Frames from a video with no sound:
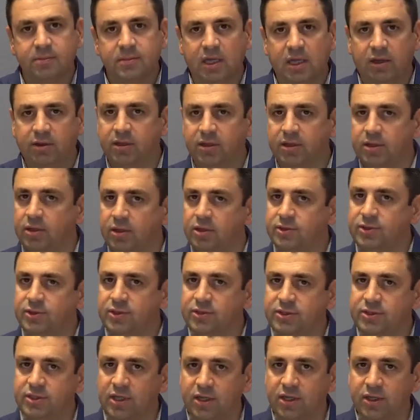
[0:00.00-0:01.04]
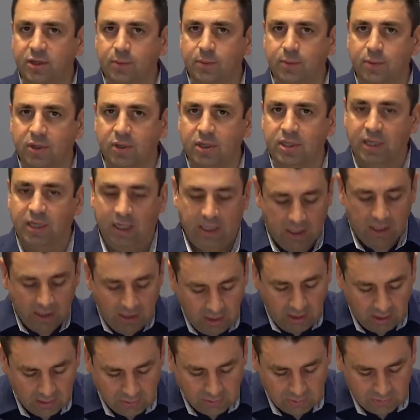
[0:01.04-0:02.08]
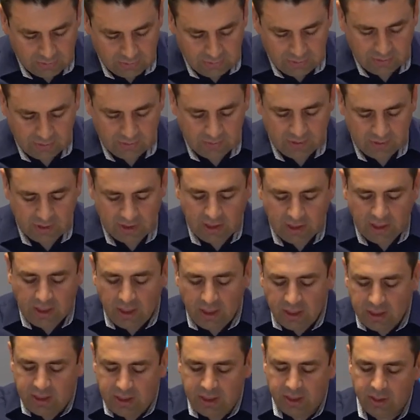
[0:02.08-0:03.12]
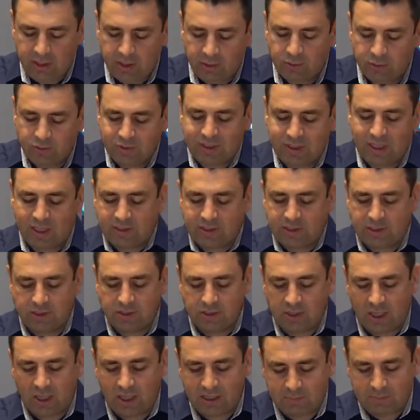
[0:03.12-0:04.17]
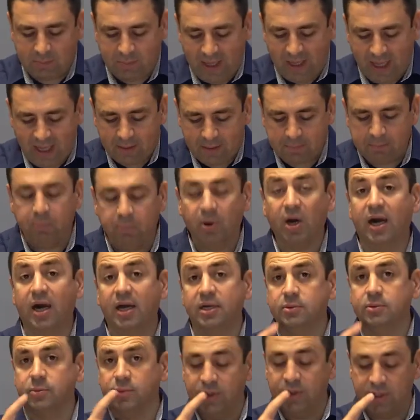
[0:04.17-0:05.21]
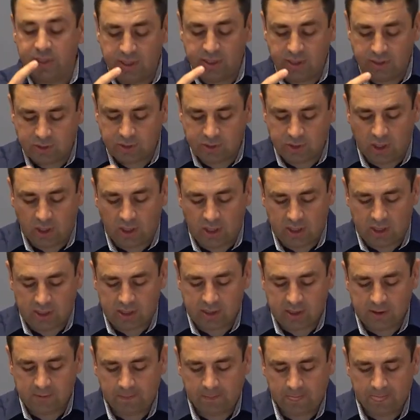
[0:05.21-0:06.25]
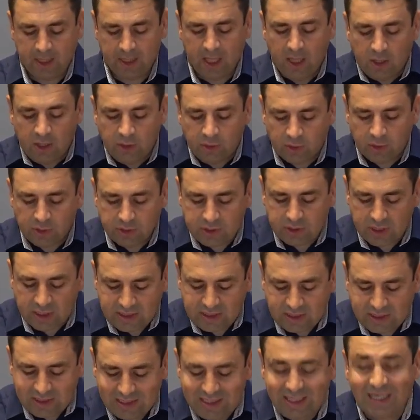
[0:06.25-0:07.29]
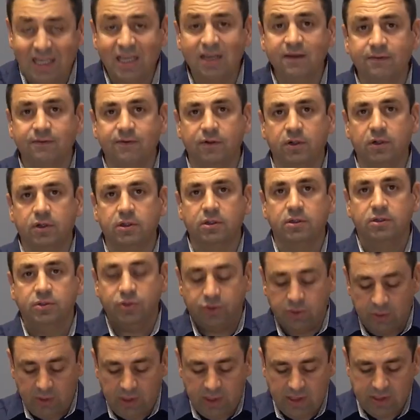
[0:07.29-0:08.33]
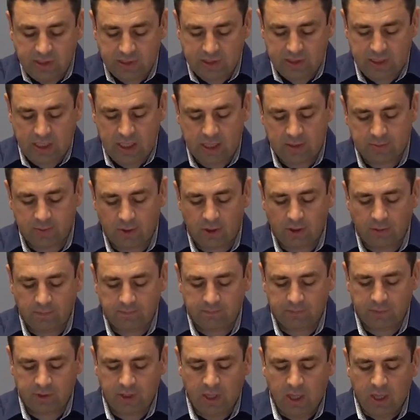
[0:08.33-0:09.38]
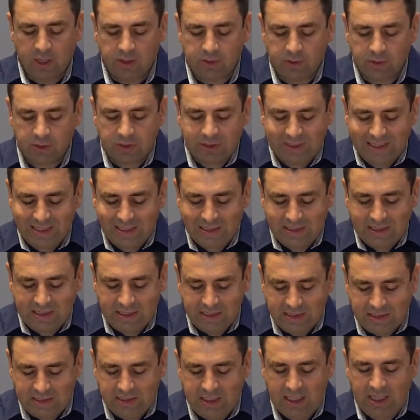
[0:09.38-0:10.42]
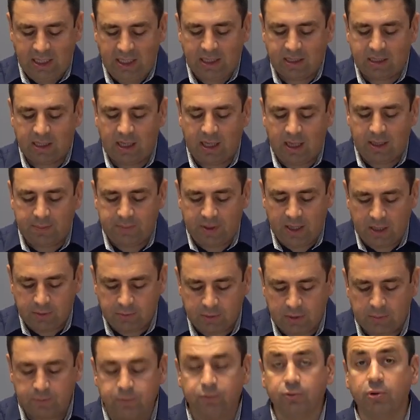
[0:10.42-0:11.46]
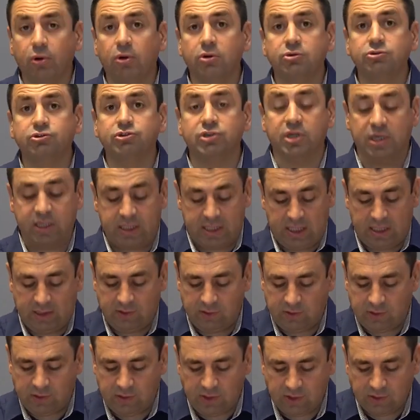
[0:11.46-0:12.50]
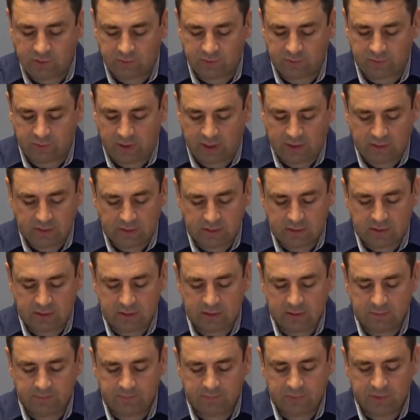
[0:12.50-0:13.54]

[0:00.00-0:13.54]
Now, he'll also tell you what not to do. He who does not backbite with his tongue, nor does evil to his neighbor, nor does he take up a reproach against his friends,